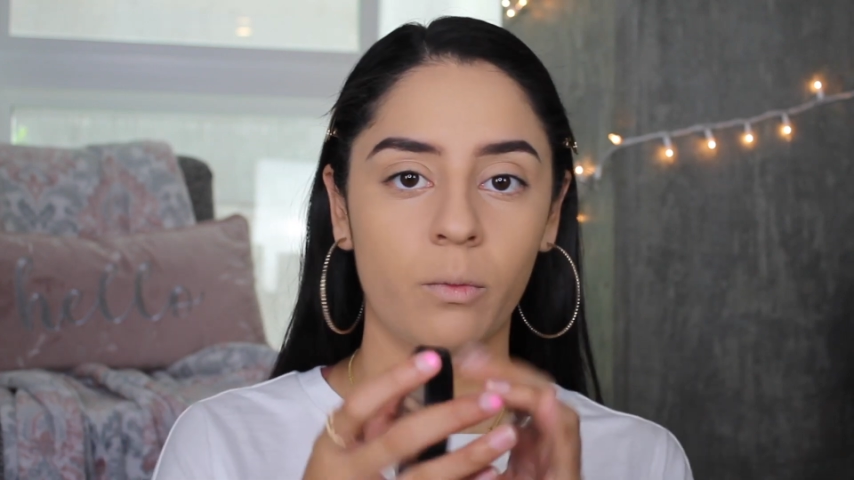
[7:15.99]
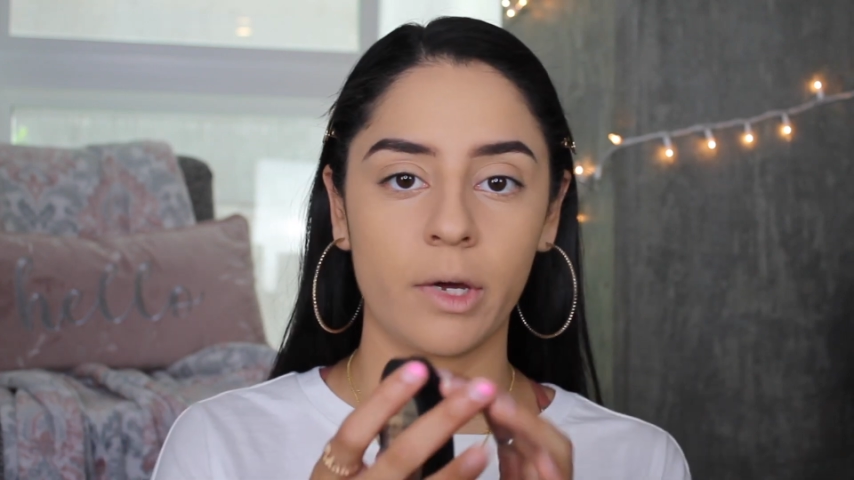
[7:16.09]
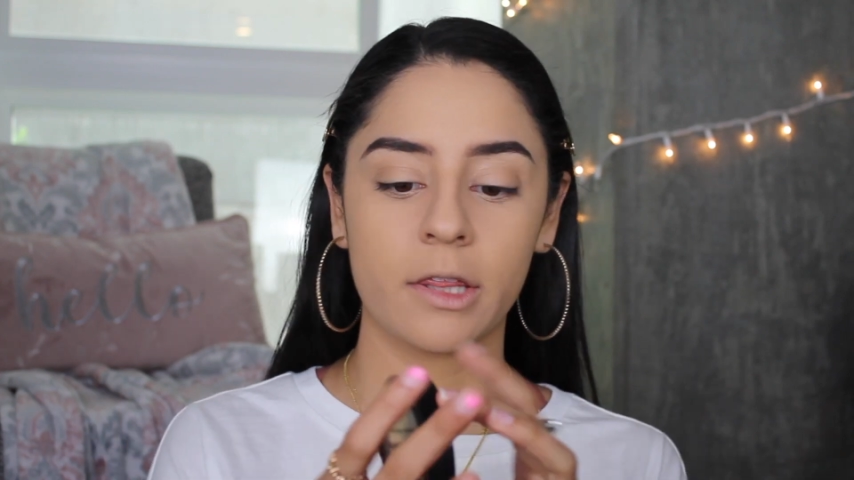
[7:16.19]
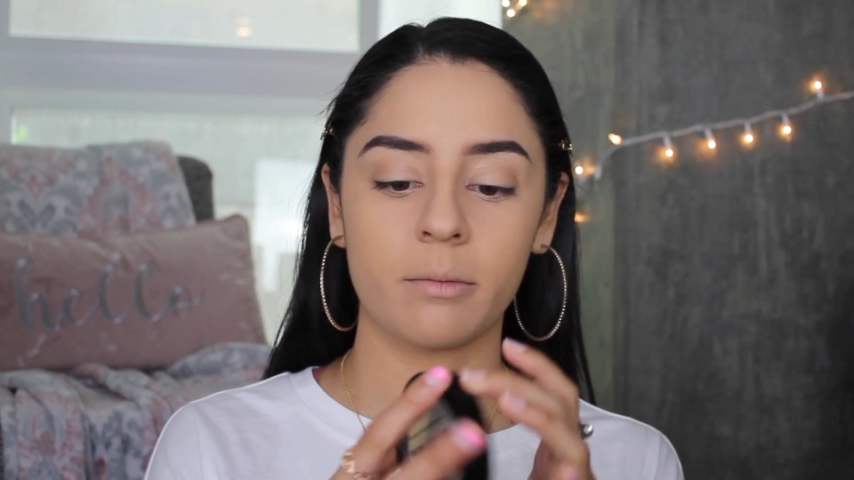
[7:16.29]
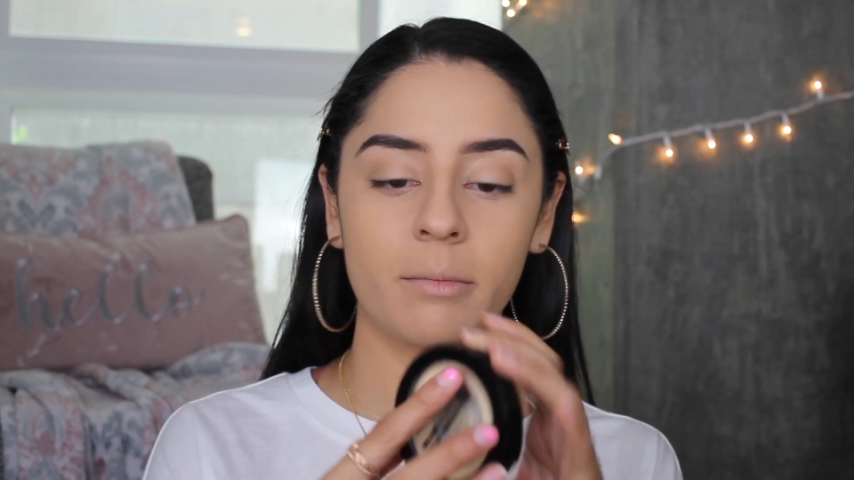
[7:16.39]

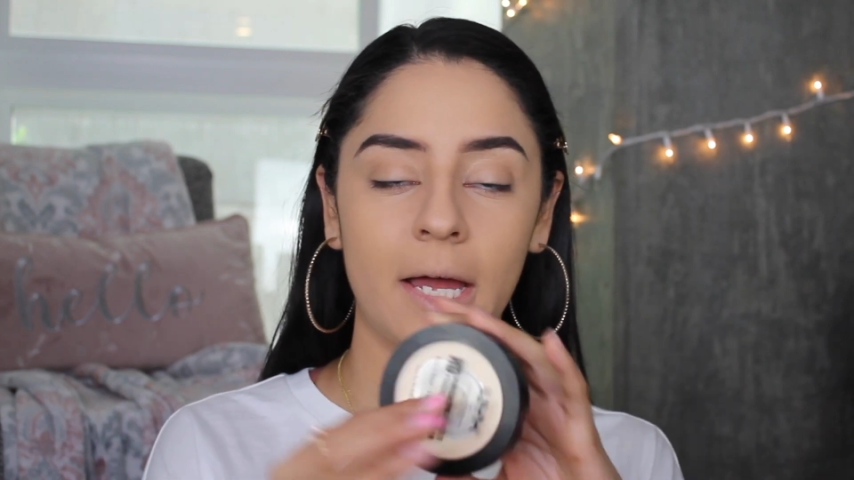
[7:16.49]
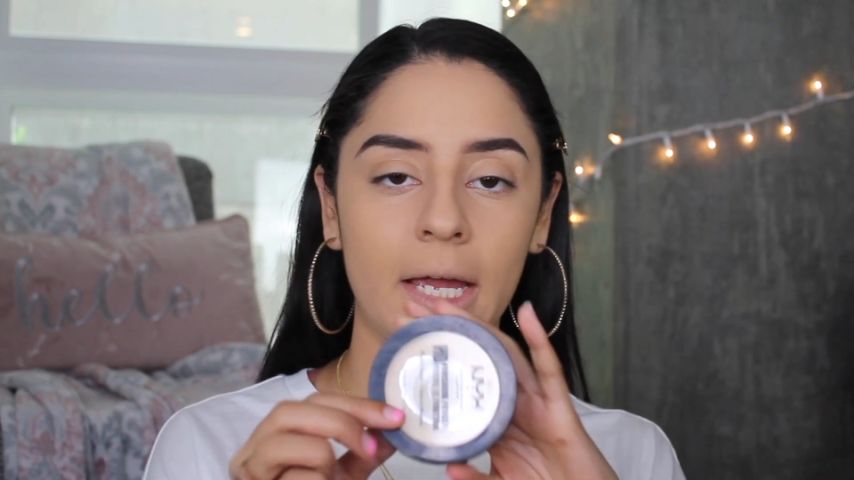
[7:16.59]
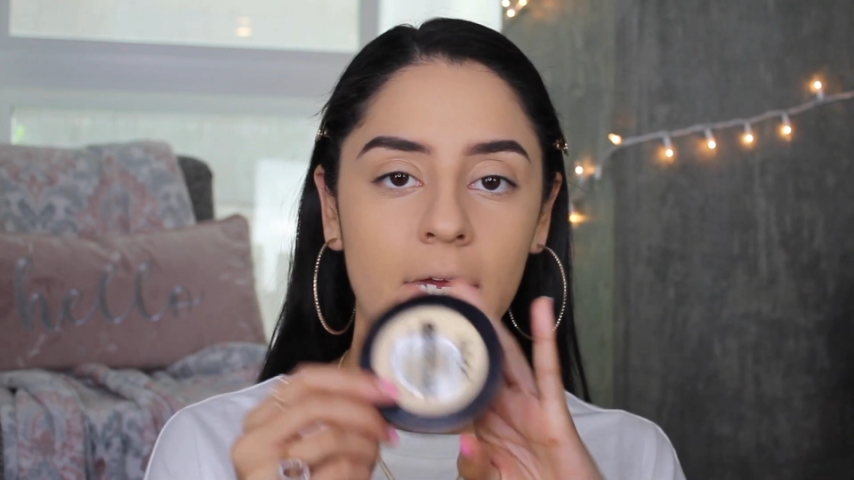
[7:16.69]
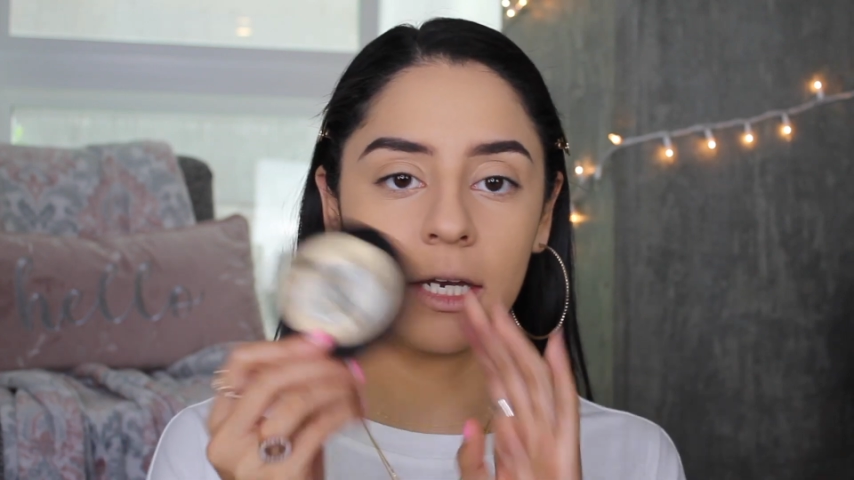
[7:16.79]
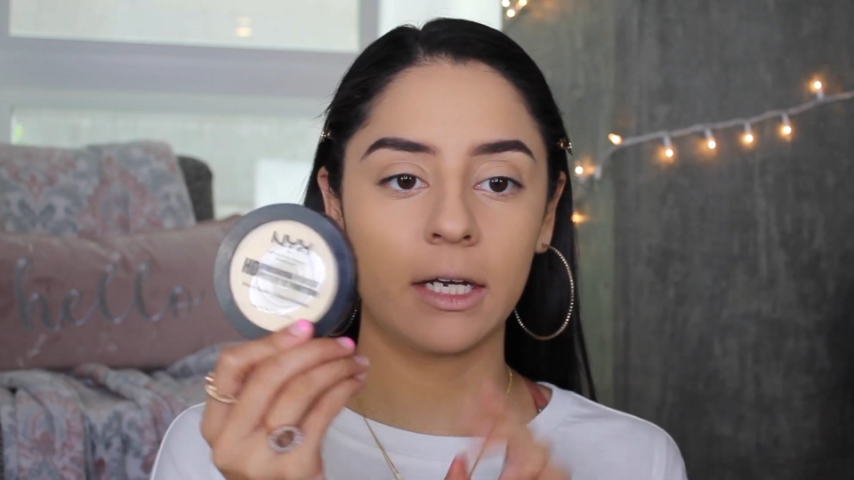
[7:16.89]
with
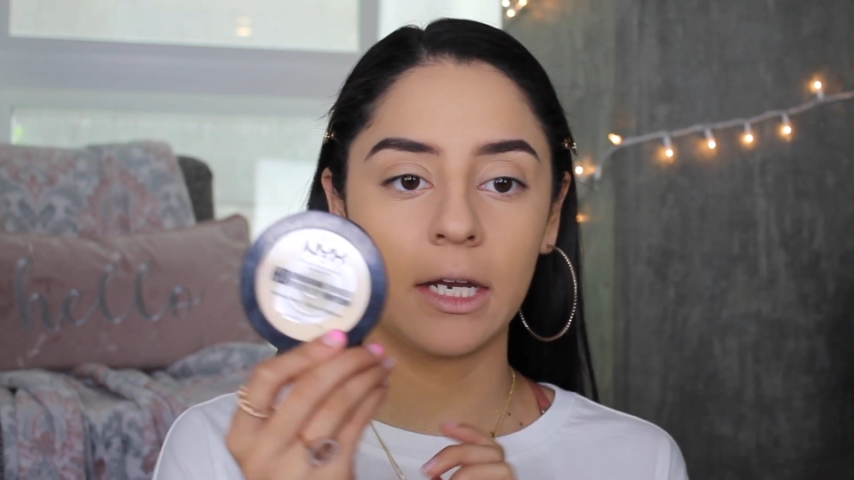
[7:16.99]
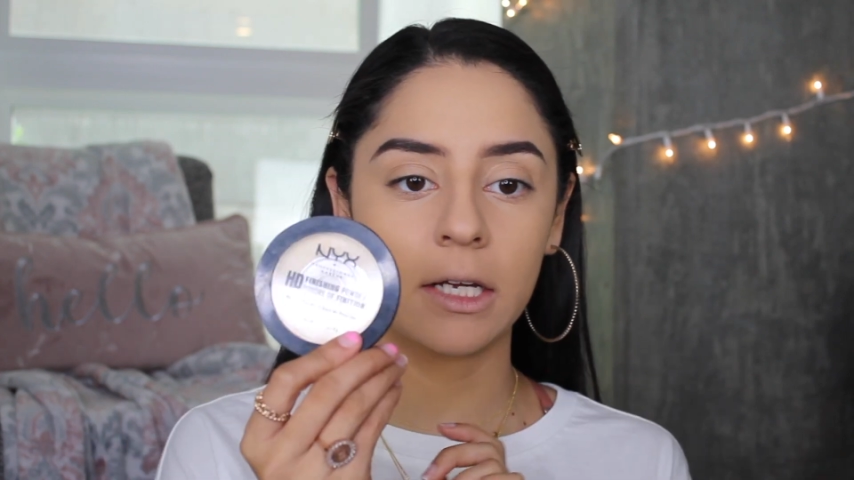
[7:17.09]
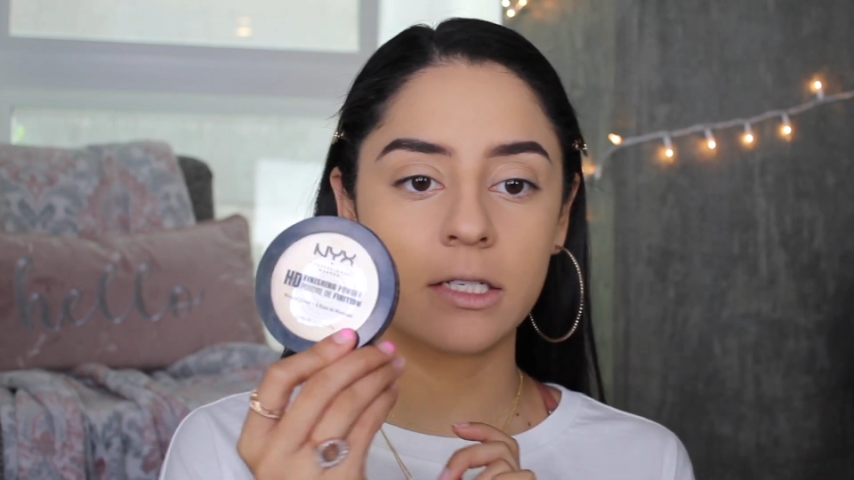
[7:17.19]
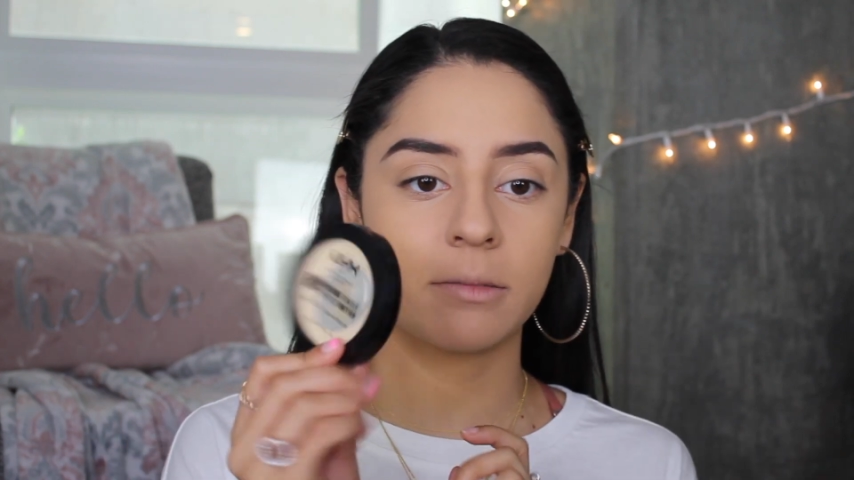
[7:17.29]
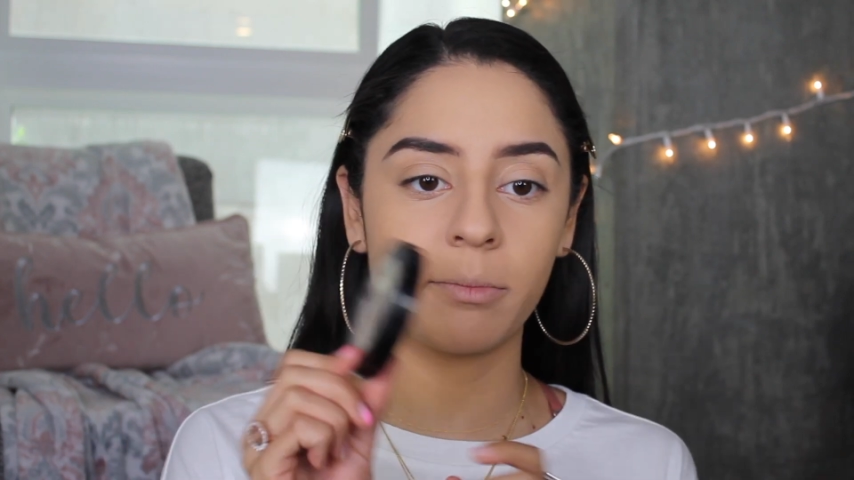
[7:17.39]
my
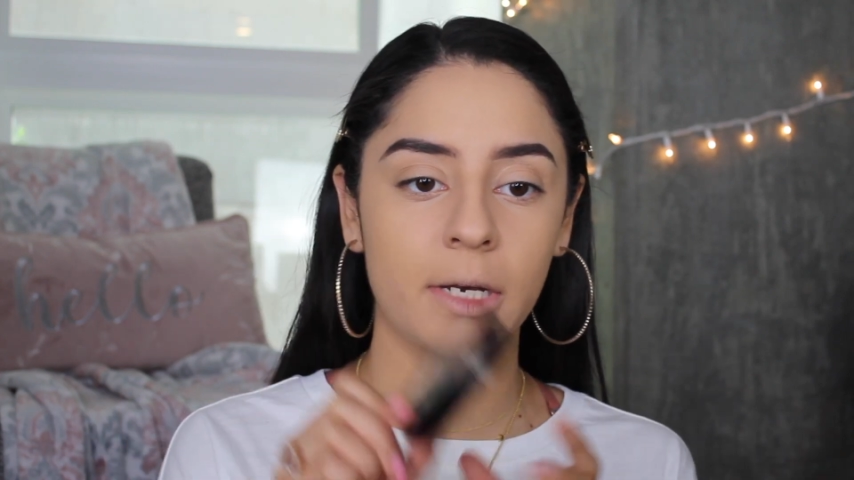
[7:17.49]
NYX